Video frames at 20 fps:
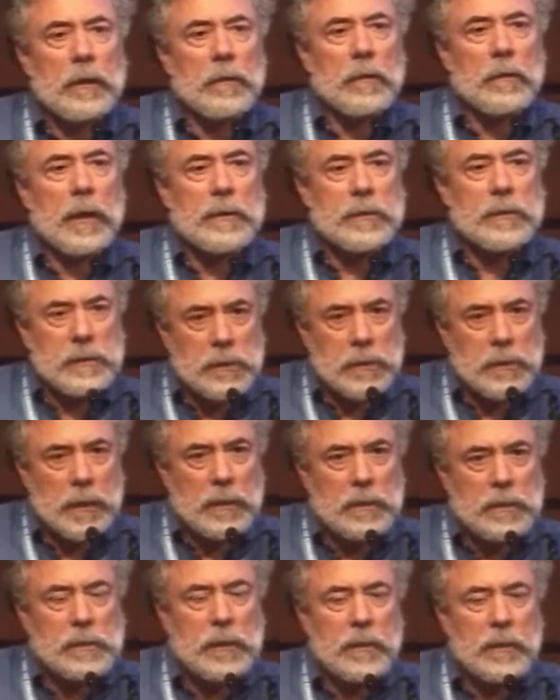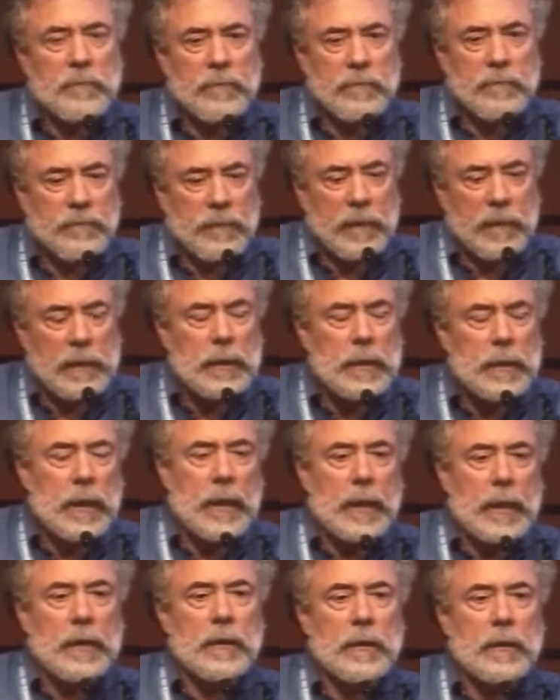as I've
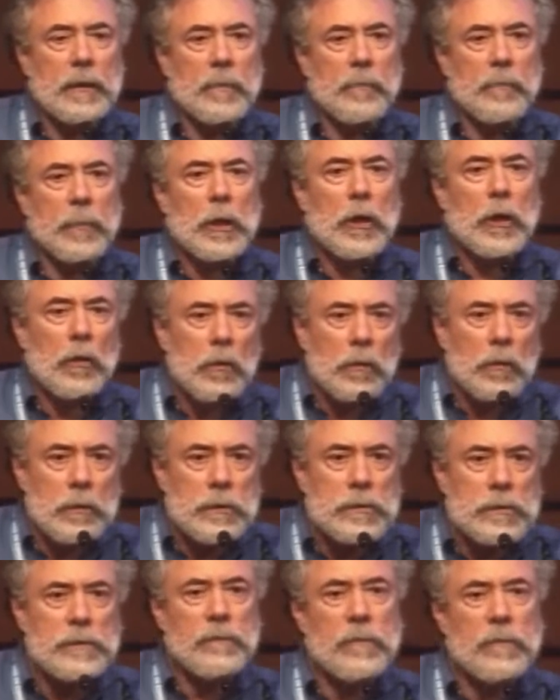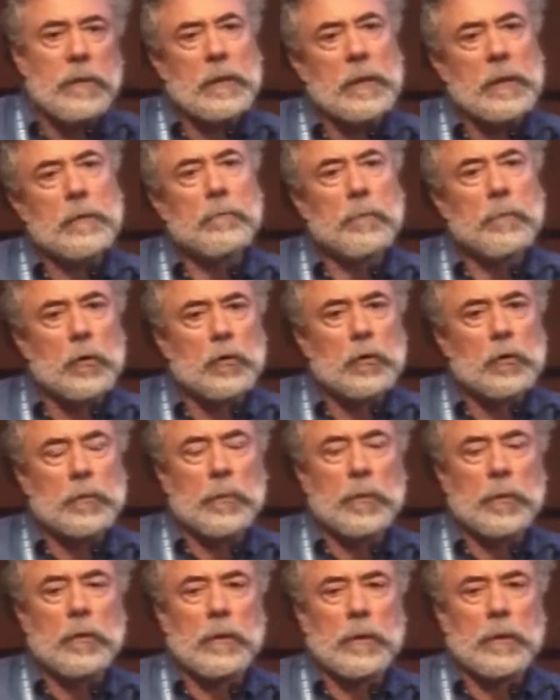indicated, because of the
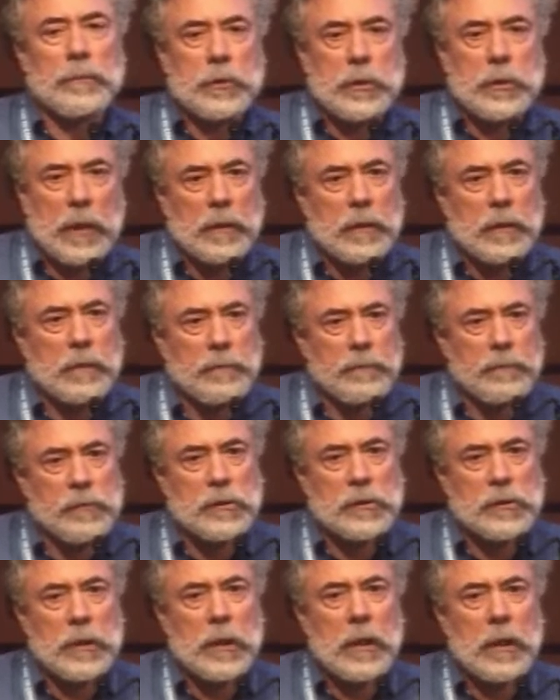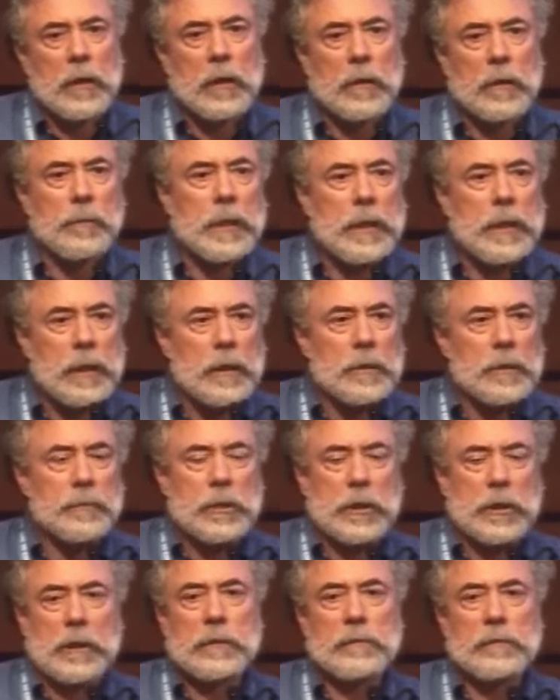multiple objectives, competing
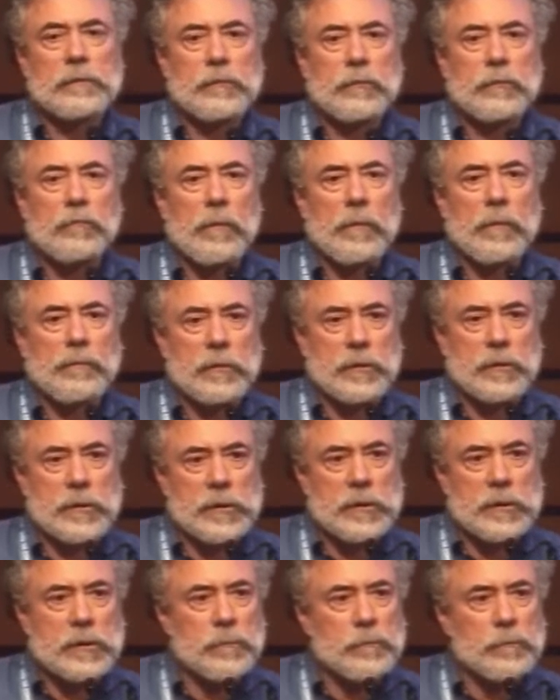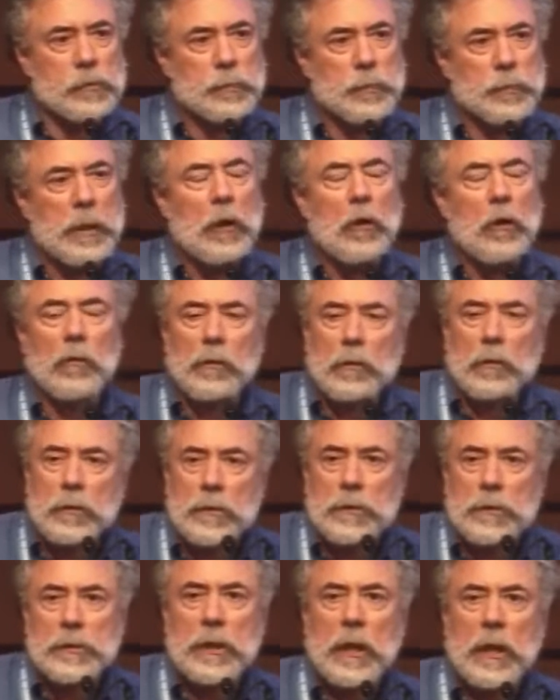objectives for river systems,
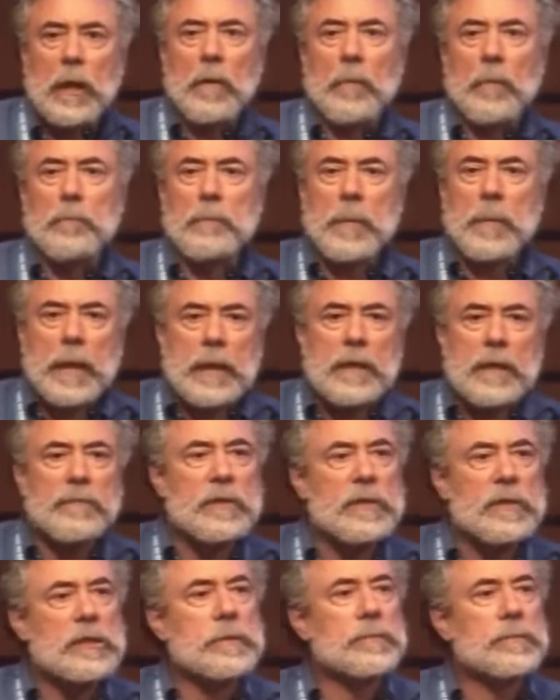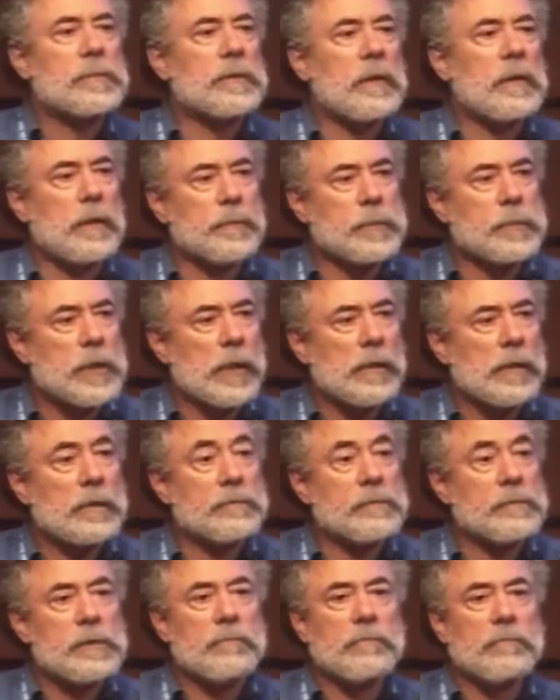because many of these
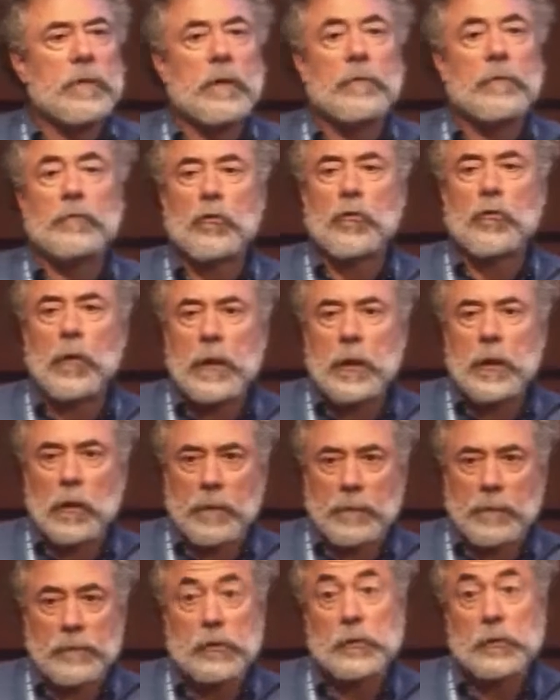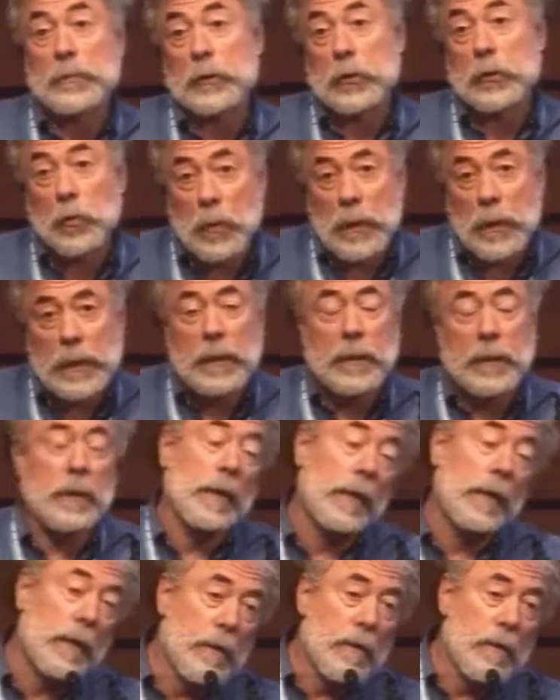objectives involve trade-offs
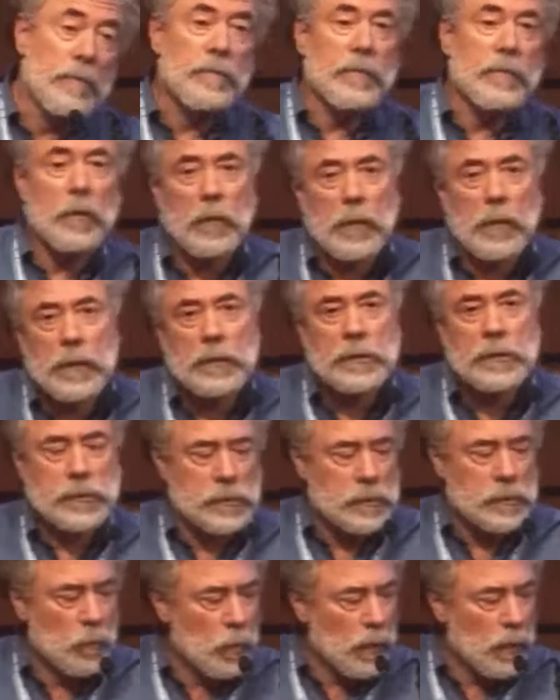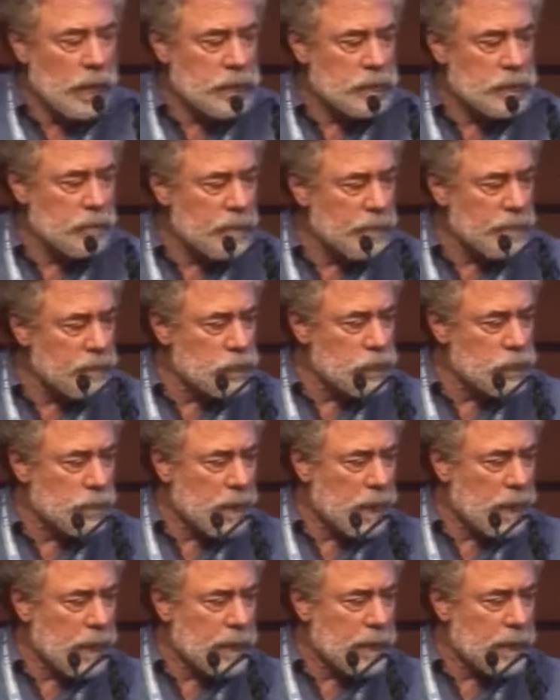between various ways that rivers are
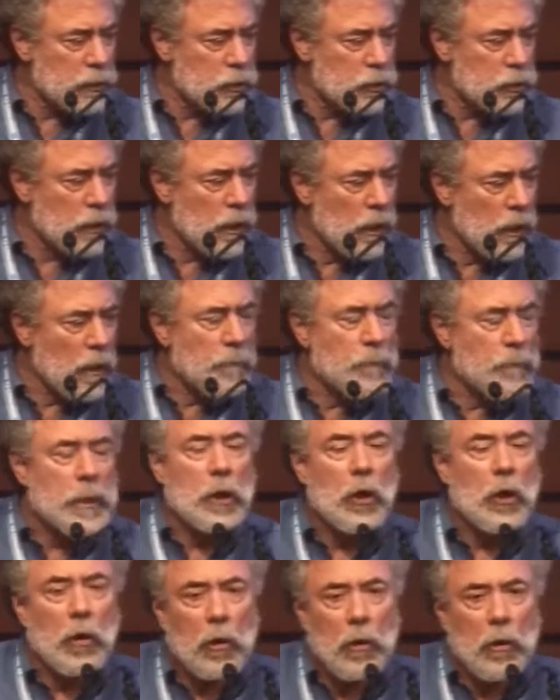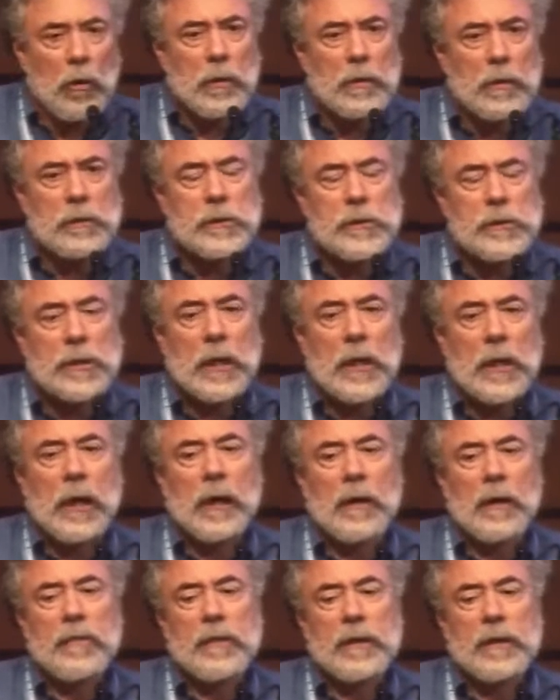managed, because
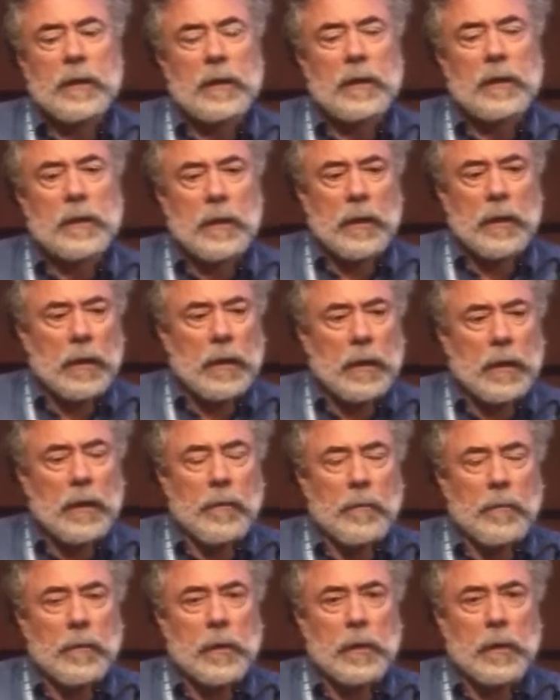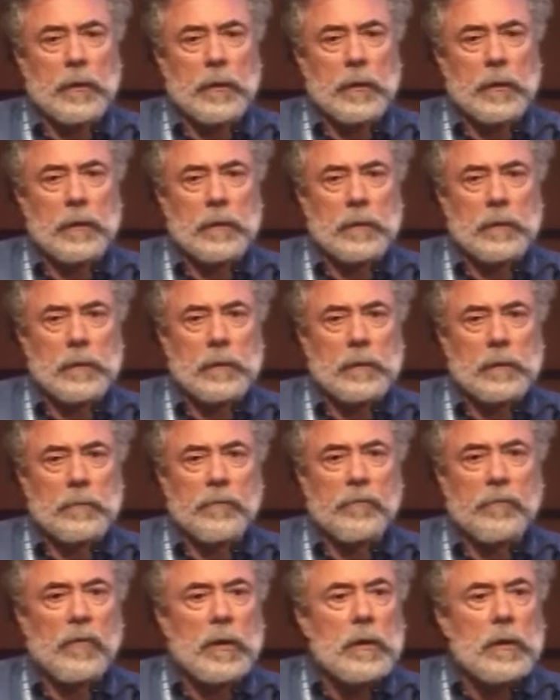the
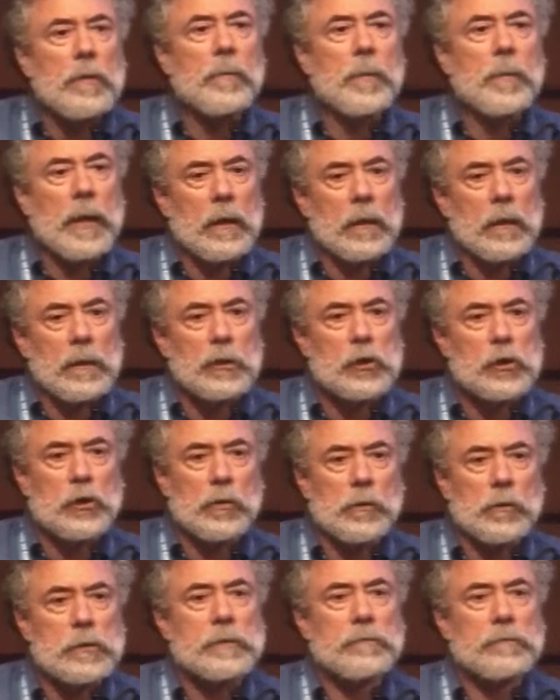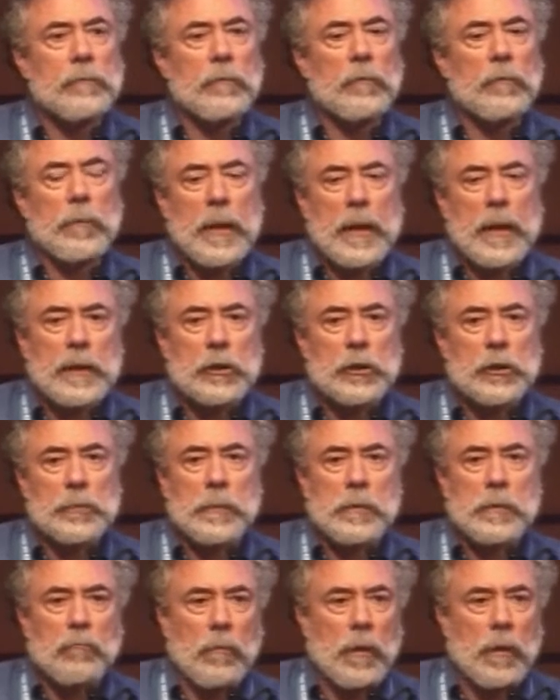fundamental issues of river
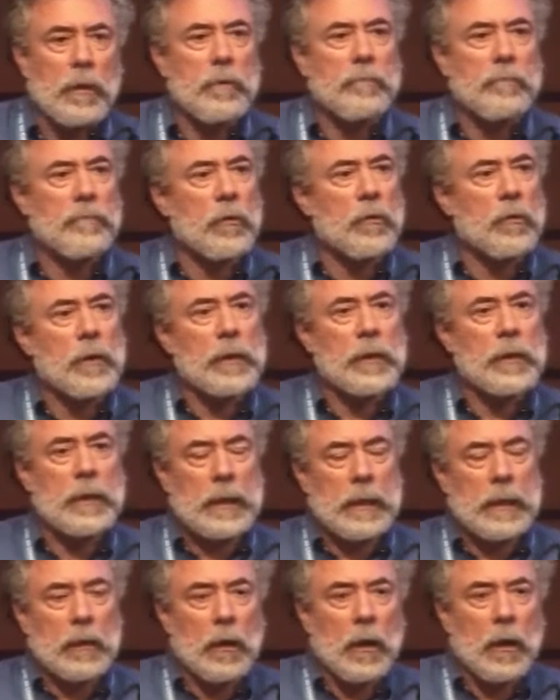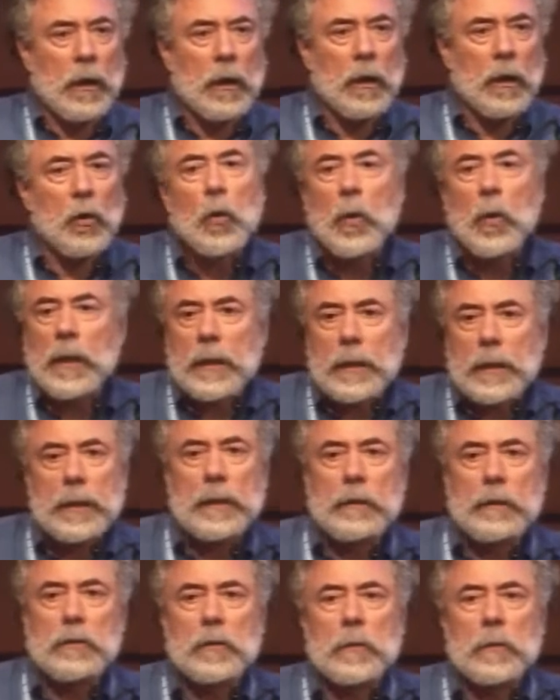management run very
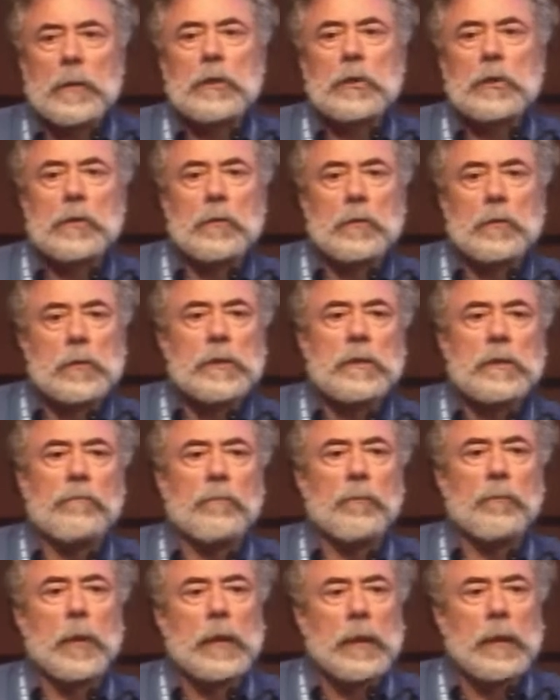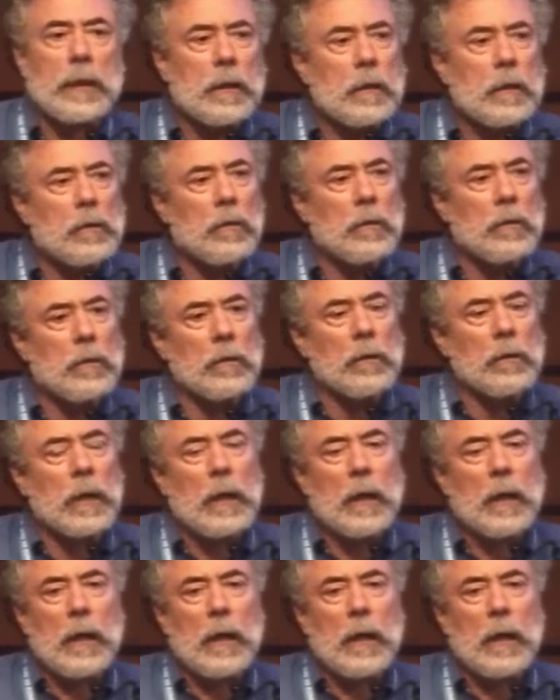quickly into issues of political